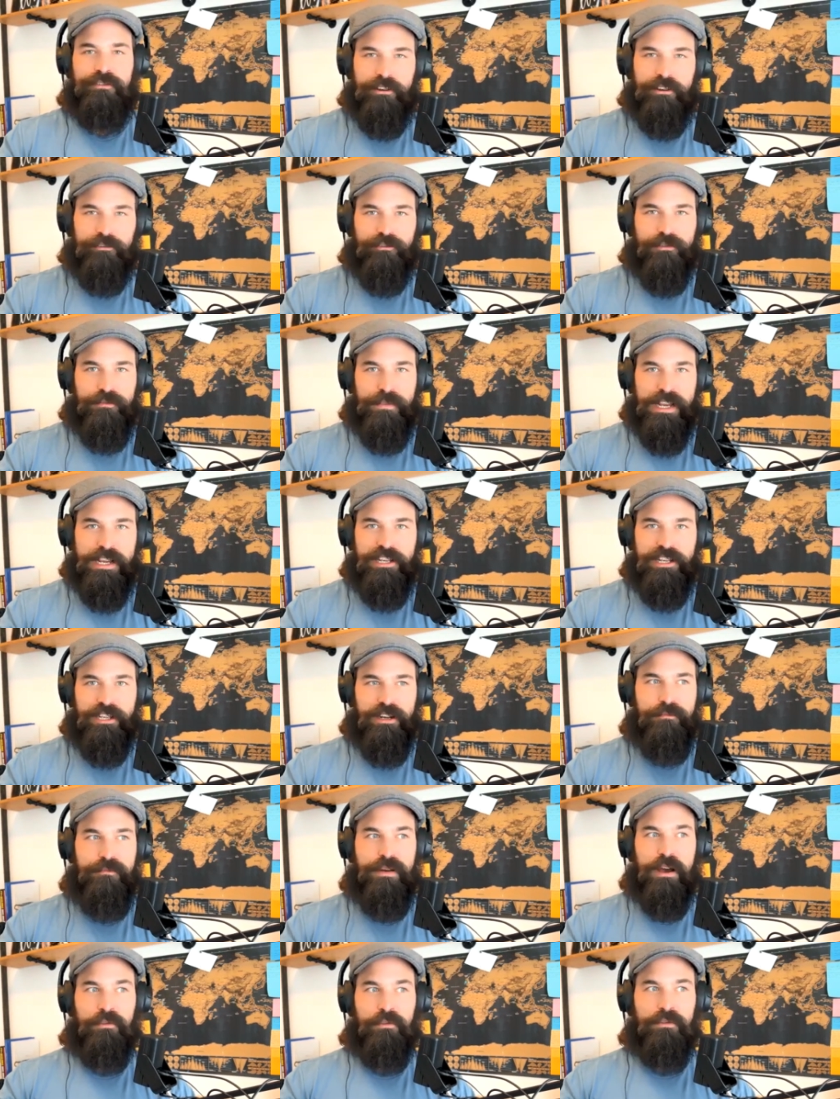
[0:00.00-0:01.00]
information
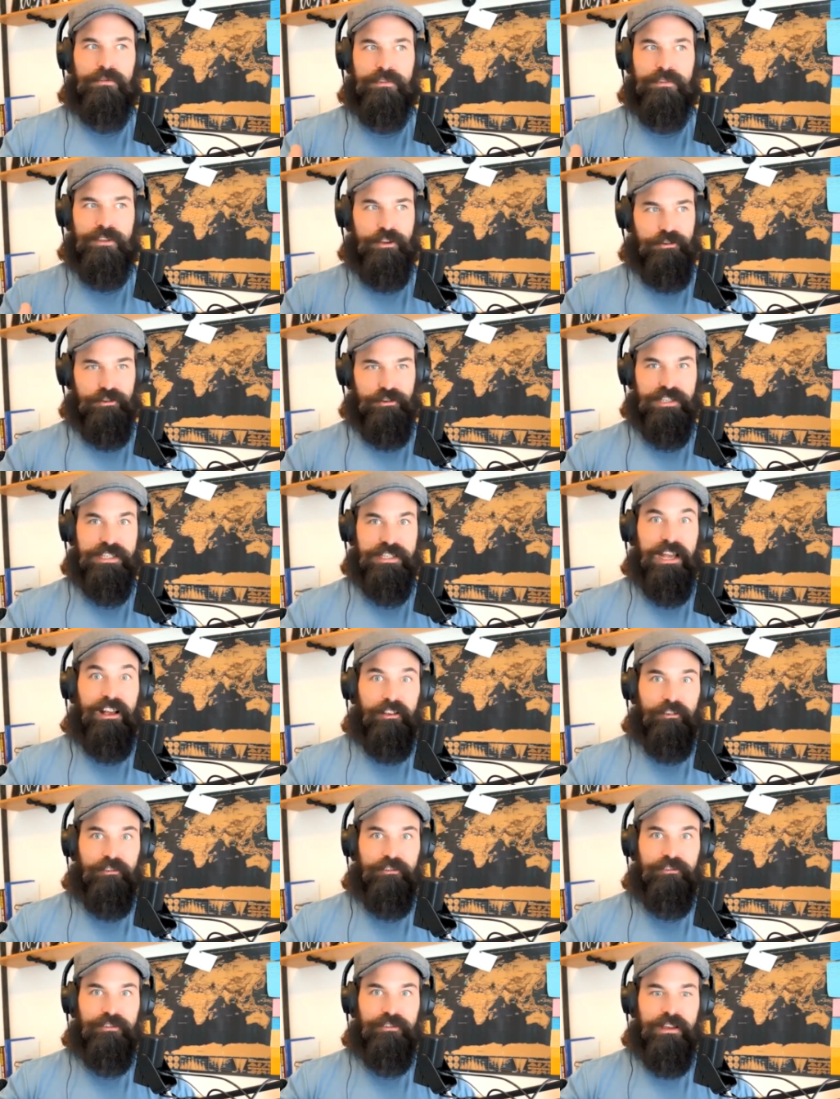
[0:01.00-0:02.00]
about
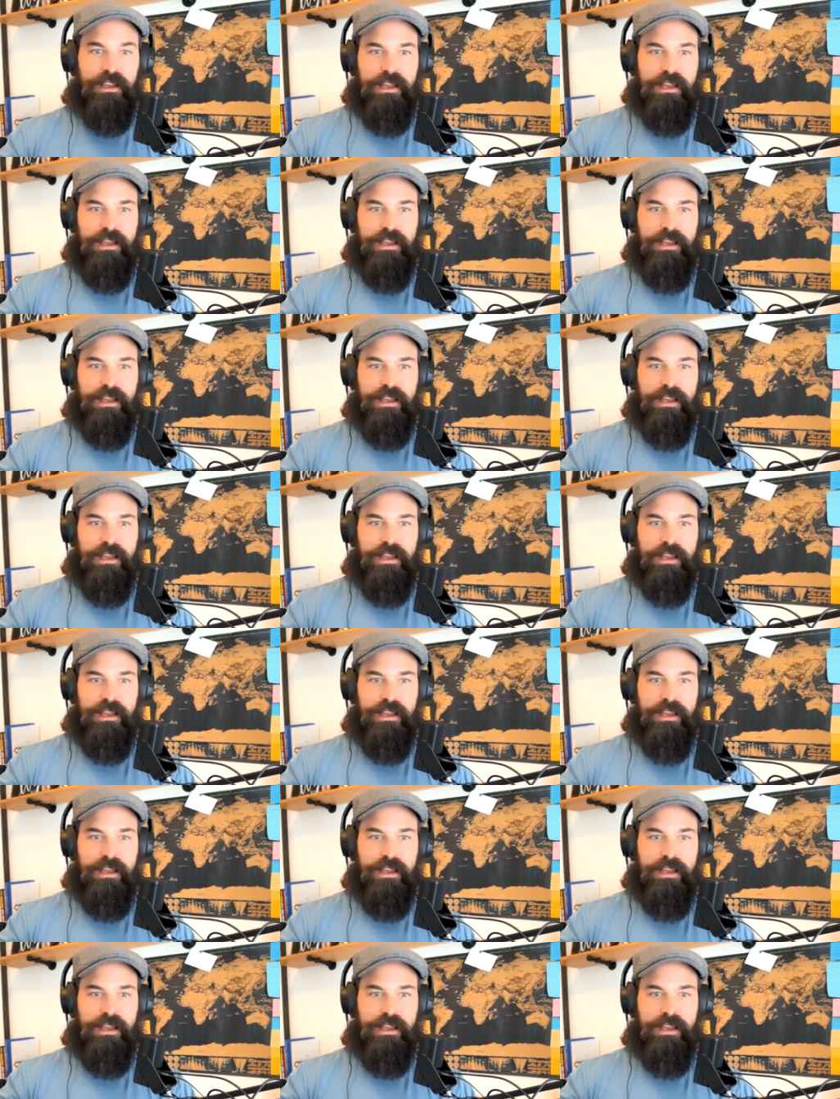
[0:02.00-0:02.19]
yourself